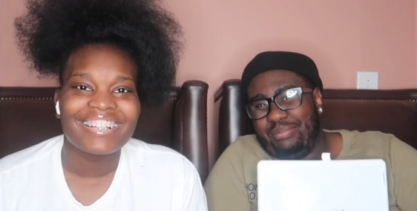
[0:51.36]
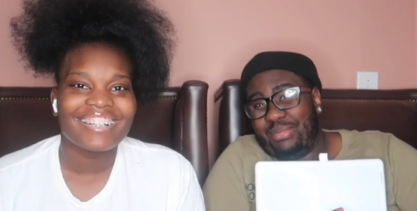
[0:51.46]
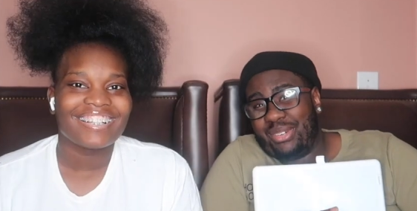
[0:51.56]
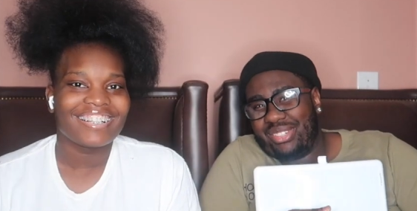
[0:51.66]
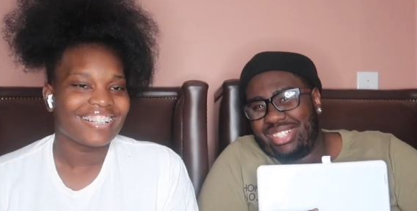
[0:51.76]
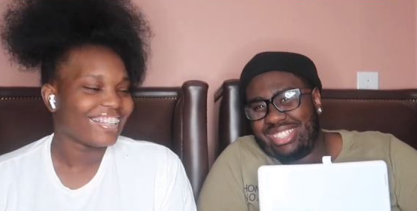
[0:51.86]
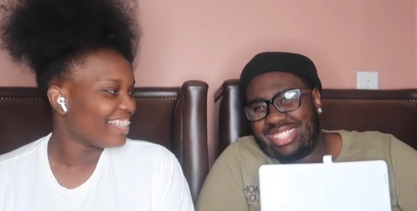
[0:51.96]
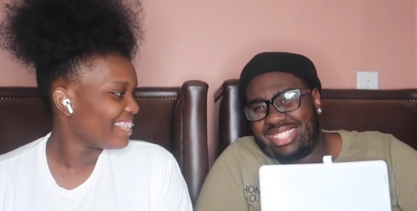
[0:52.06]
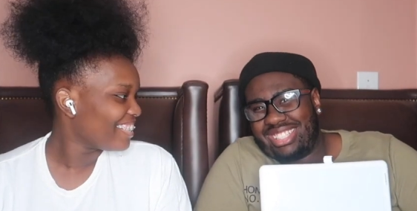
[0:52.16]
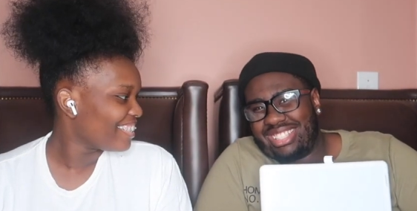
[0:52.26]

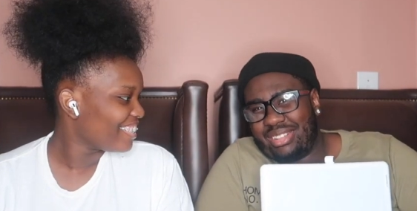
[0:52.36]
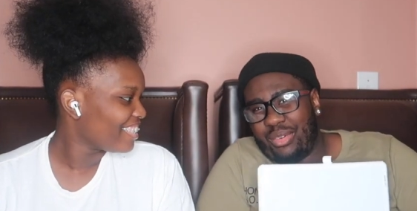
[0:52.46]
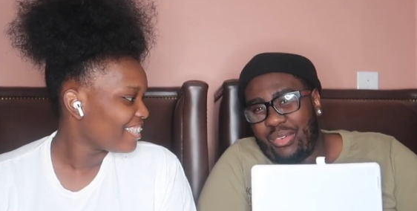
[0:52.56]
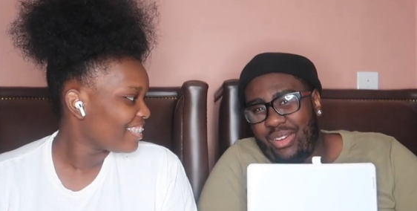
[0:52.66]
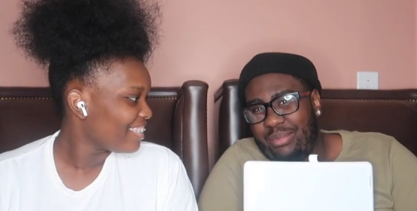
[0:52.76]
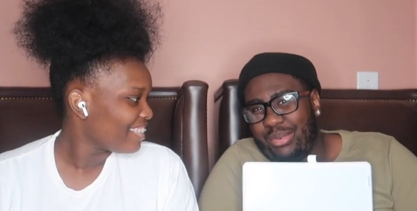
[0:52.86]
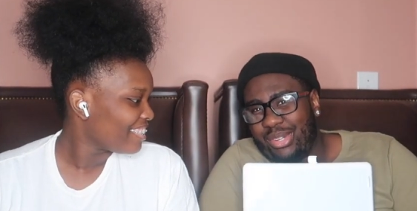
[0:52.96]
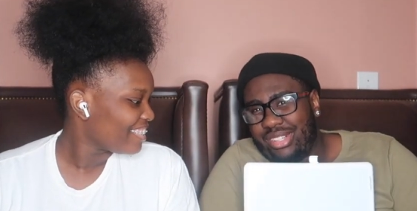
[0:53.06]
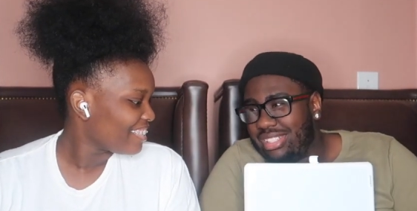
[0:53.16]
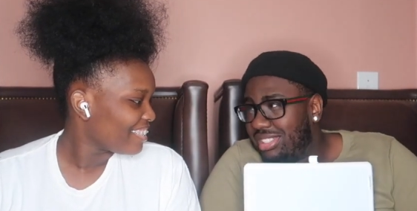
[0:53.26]
Speaker 1: boards,
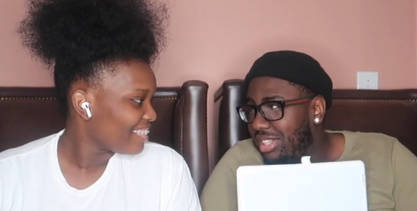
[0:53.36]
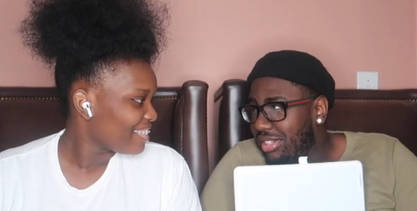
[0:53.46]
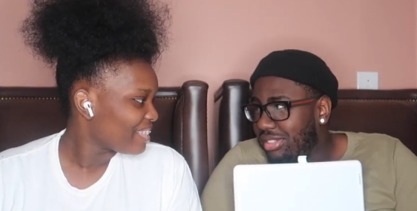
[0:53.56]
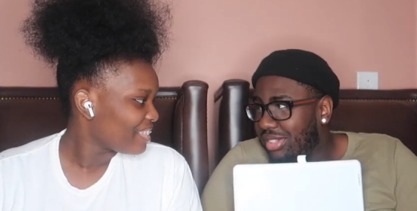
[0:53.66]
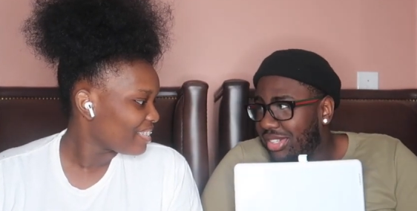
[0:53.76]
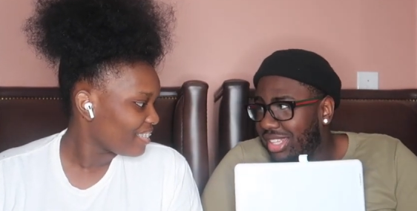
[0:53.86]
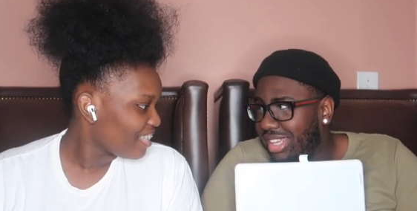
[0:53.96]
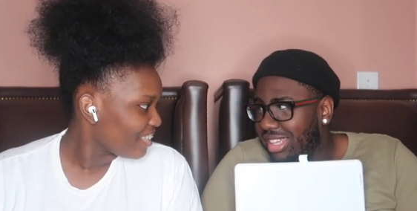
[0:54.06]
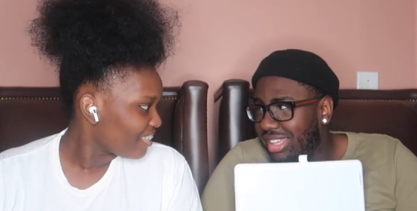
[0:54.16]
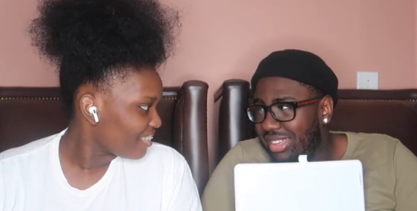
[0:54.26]
whiteboards, no, you know,
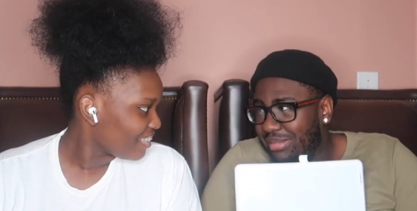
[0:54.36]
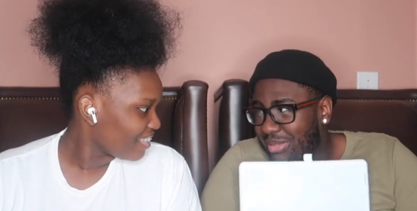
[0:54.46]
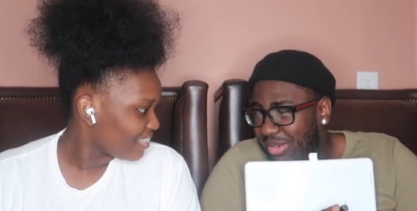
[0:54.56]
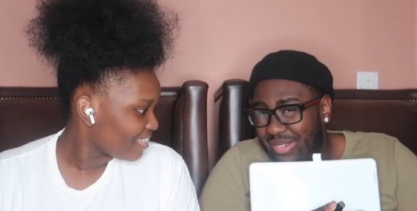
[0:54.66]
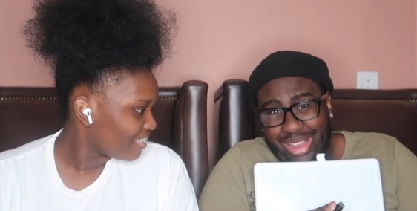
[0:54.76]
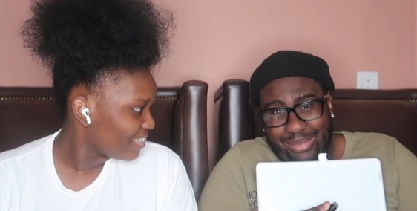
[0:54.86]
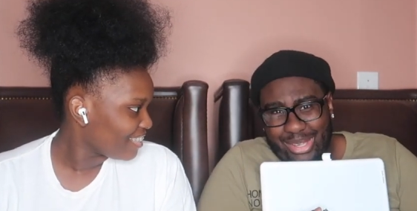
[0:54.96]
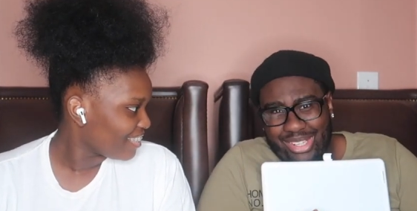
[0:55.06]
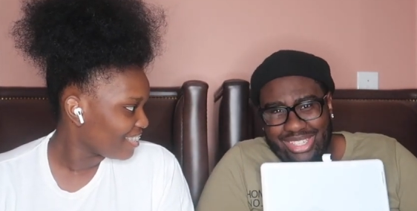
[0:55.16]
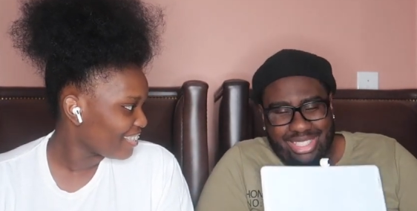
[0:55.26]
like yeah, yeah.
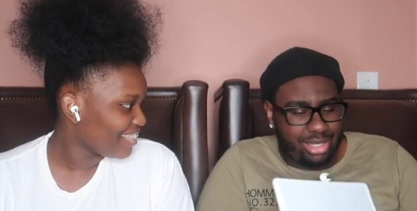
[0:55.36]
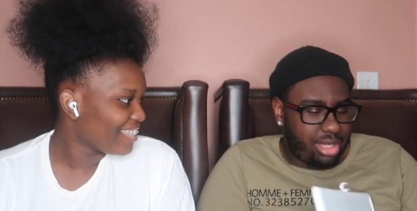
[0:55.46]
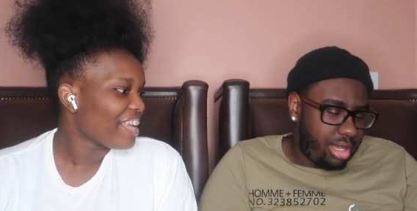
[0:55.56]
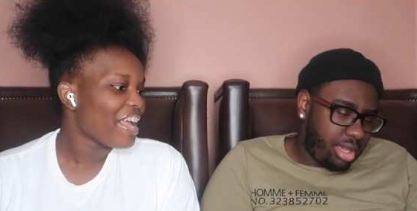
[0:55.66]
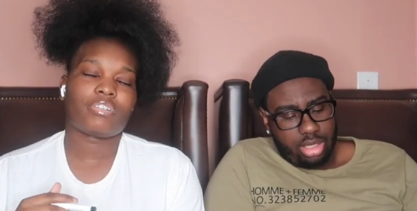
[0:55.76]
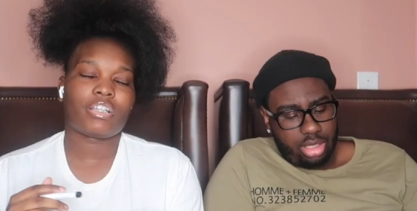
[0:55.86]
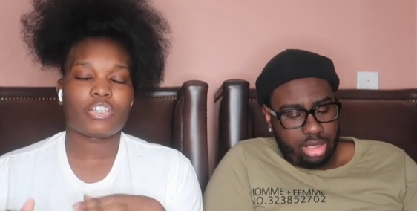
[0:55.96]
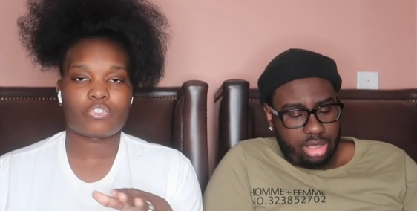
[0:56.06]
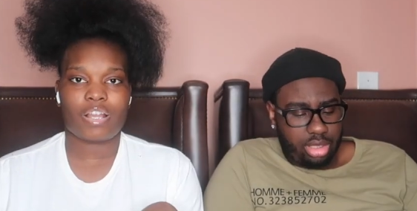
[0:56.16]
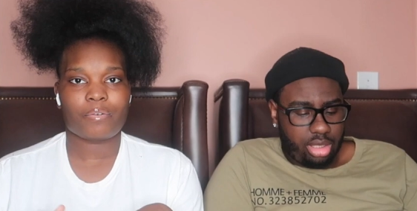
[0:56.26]
whiteboards.
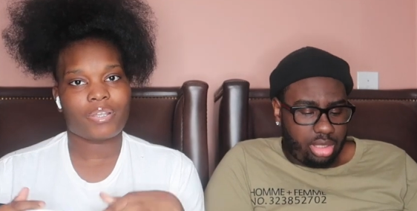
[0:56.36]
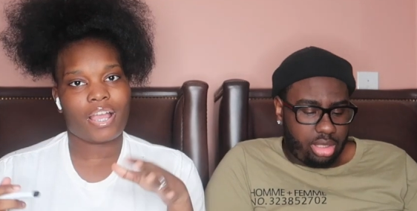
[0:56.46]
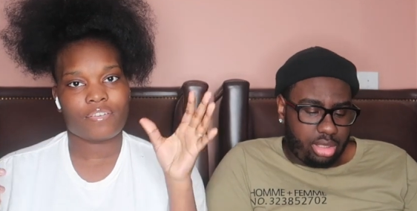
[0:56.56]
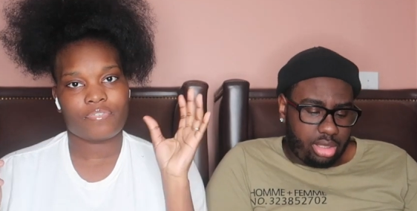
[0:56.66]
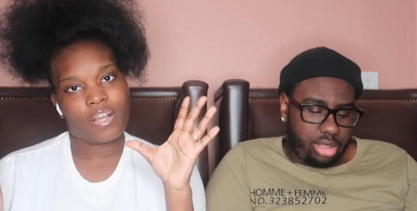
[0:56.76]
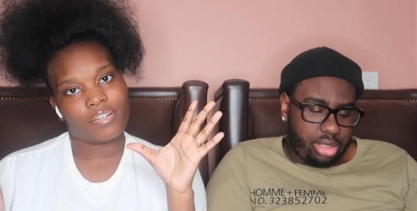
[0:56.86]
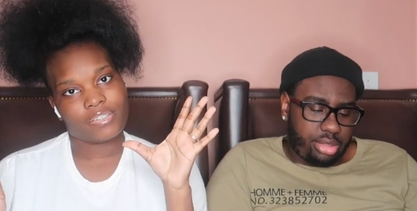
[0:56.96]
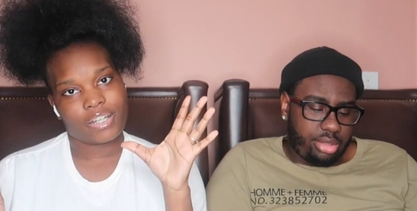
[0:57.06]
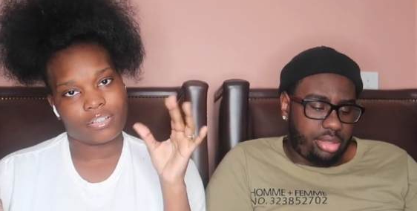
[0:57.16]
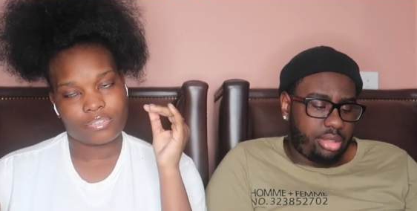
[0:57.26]
Speaker 2: Each round we have five
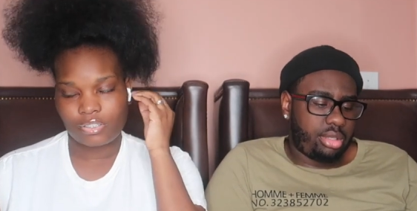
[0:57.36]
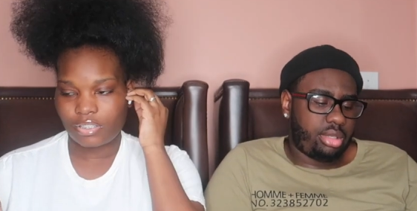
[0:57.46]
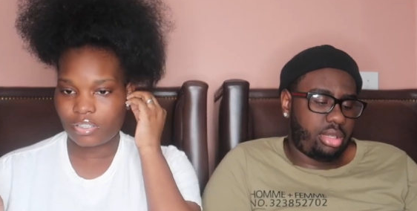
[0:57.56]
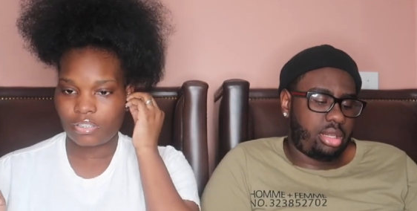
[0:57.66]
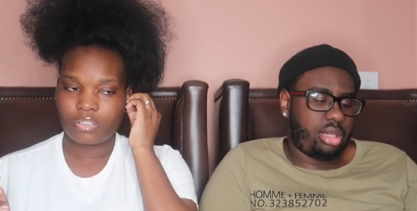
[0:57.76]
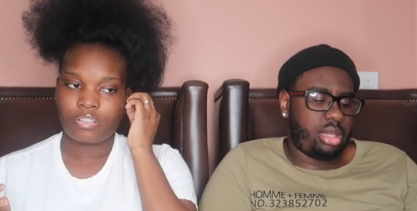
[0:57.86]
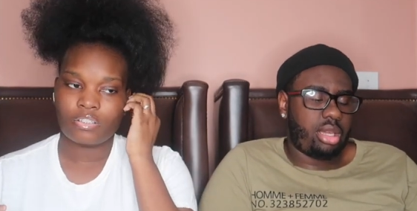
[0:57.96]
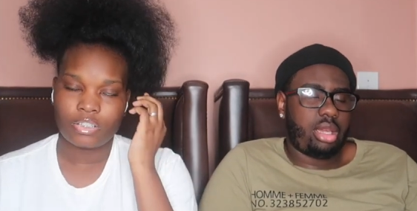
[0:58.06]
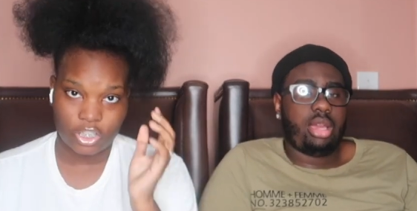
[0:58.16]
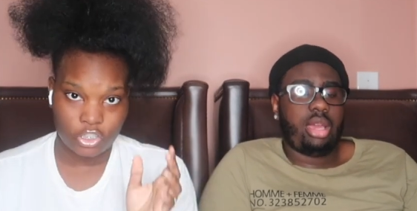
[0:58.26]
rounds
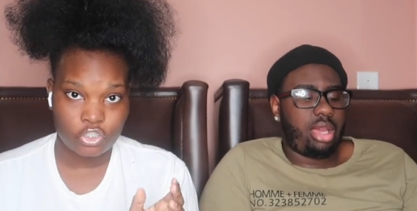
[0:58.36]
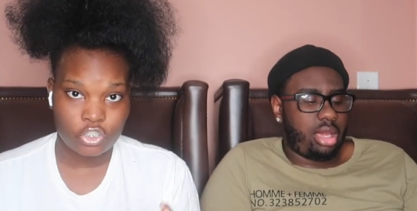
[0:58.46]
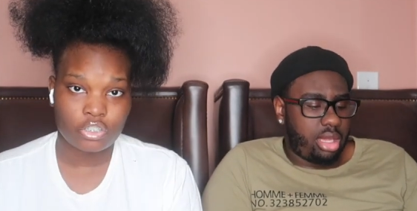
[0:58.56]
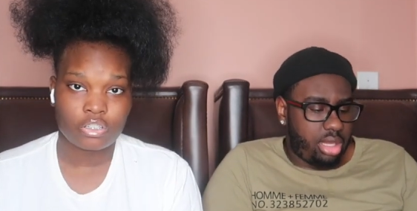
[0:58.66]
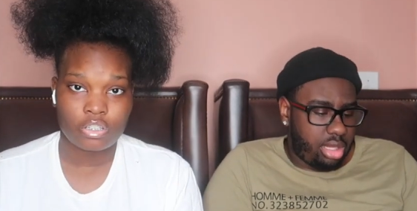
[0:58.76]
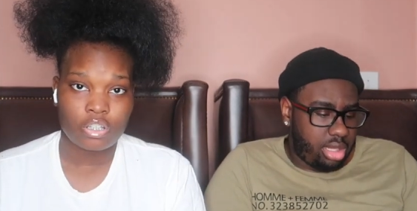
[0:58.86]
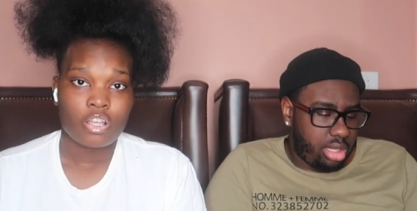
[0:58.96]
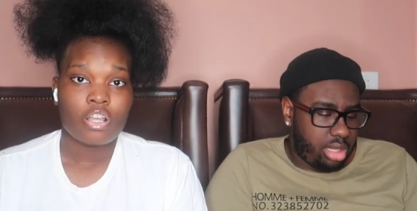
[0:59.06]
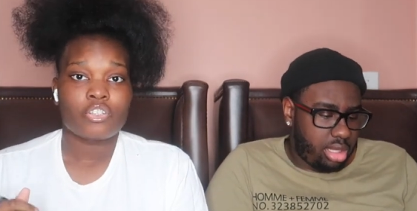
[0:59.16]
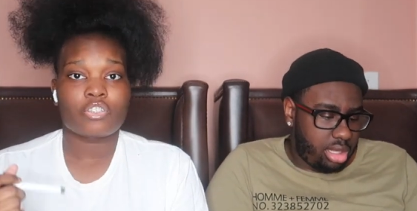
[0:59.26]
each.
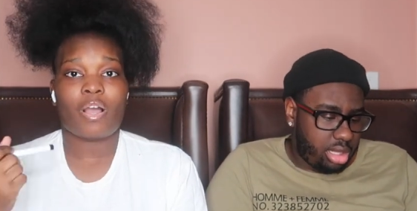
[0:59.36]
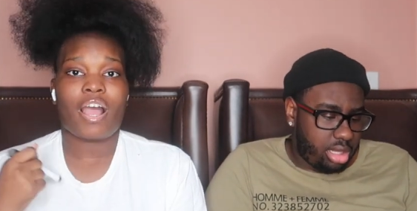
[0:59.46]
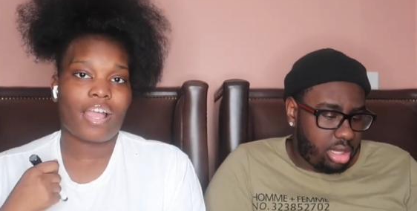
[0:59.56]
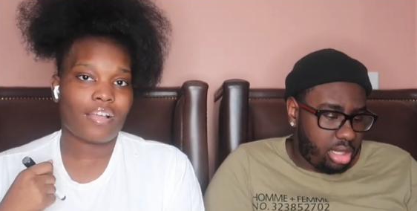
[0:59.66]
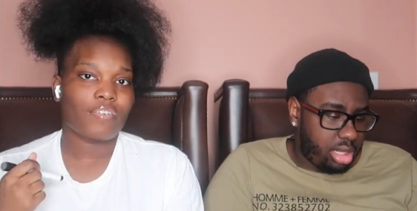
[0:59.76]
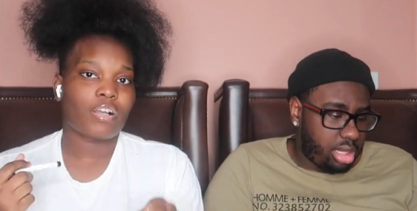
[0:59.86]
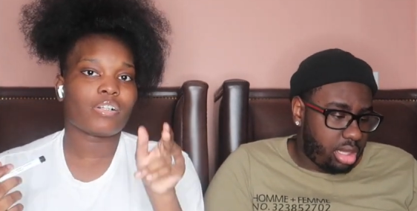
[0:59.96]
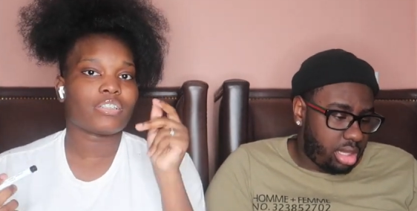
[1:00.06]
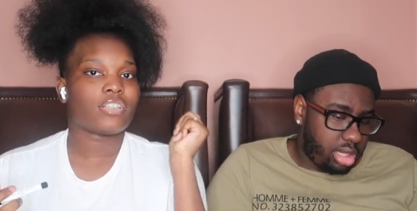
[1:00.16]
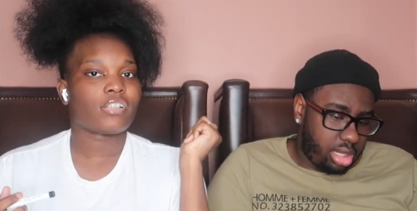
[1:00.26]
So I have five
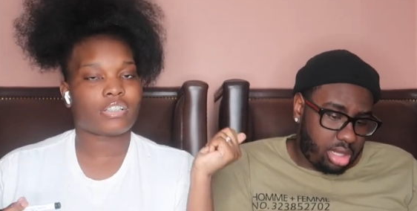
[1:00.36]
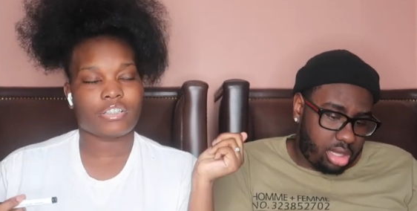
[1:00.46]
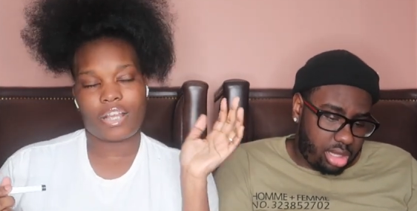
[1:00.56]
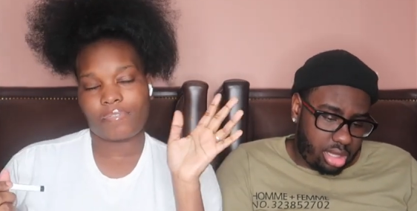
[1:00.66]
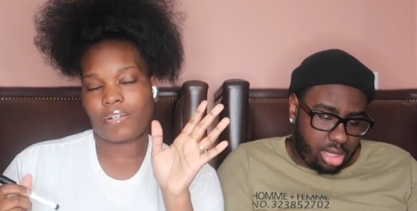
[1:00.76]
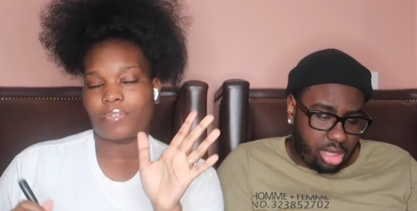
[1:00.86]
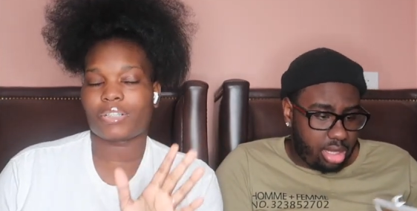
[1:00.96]
questions and she has five